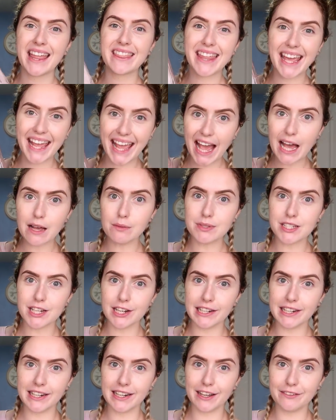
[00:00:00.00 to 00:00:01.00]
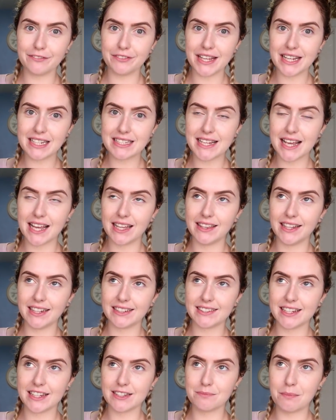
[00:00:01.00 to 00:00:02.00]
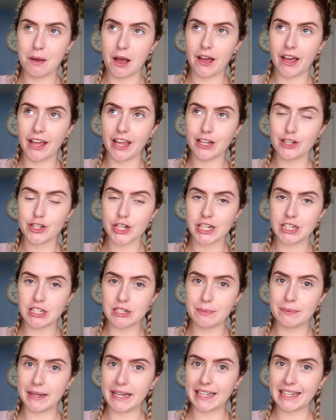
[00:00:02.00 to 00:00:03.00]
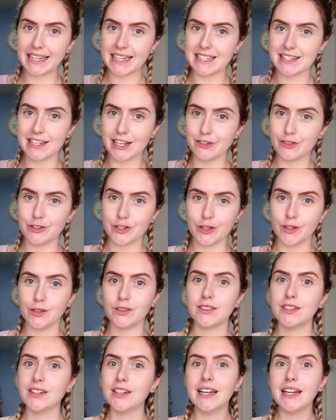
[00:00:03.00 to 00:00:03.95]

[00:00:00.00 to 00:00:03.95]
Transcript: They absolutely love this, and this is my changing bag essential